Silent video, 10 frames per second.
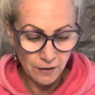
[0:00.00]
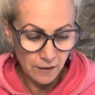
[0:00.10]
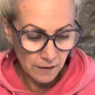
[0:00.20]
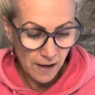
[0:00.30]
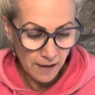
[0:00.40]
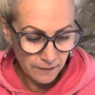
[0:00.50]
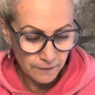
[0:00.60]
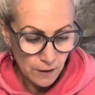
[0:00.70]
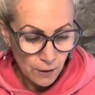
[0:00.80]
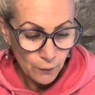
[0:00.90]
a lot of
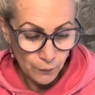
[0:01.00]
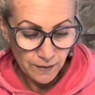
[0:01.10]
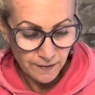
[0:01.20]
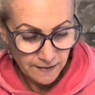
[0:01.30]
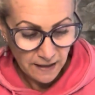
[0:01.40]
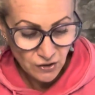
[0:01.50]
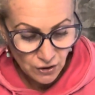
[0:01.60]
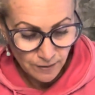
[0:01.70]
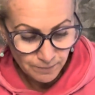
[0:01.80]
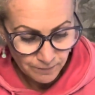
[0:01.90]

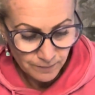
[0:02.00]
realization.